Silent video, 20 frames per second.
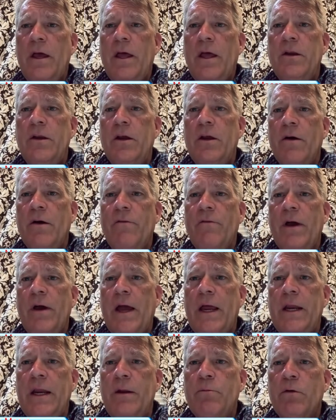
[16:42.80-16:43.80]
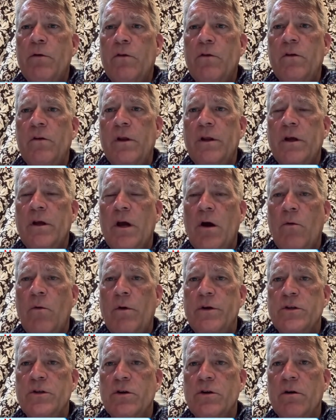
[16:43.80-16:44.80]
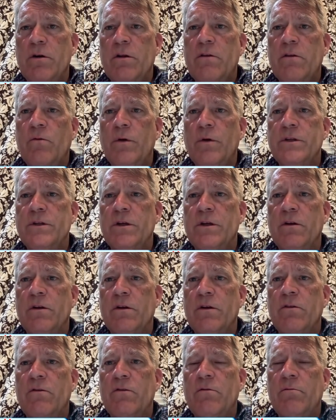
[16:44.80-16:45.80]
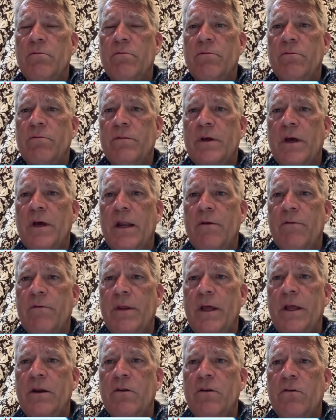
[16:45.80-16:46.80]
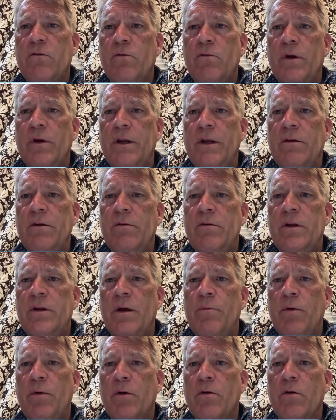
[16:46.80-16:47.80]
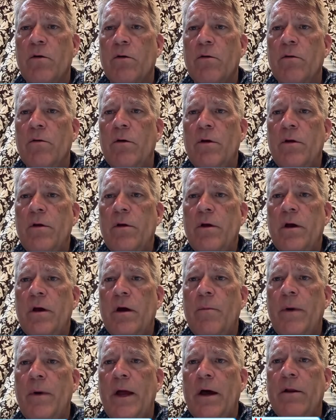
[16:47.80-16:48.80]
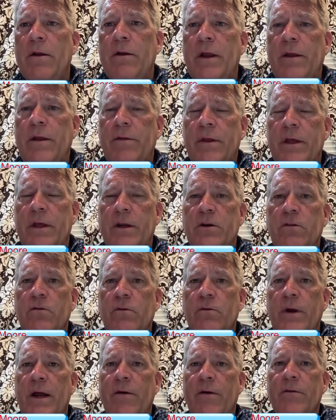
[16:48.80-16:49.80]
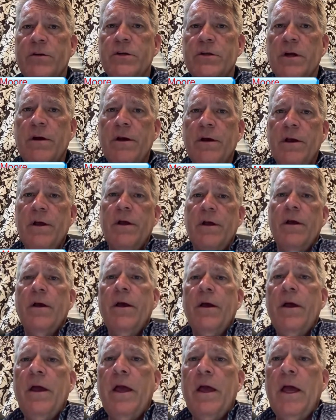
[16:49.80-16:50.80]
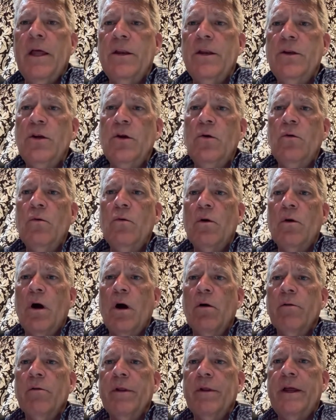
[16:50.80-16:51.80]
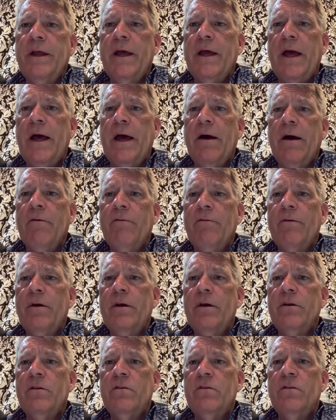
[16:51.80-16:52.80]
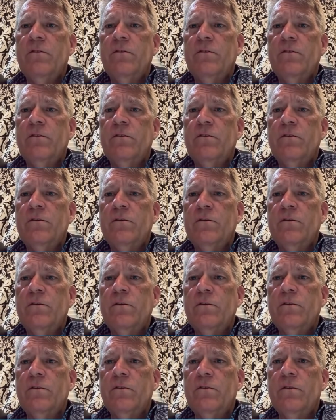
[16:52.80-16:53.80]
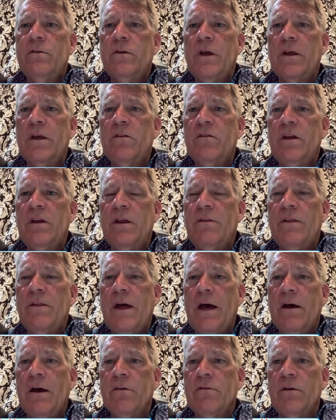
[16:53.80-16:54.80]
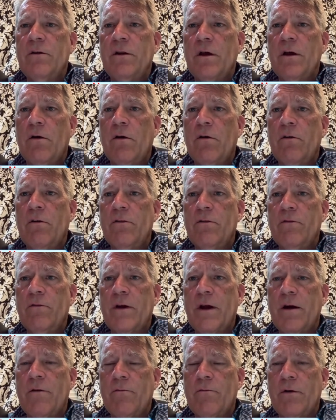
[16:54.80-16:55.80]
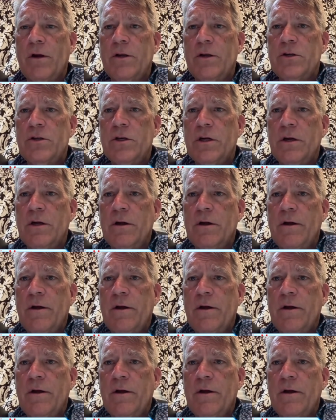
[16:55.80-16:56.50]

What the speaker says: and you have 80% coinsurance, which is kind of the industry typical amount, the industry average, and you only have $60,000 of coverage,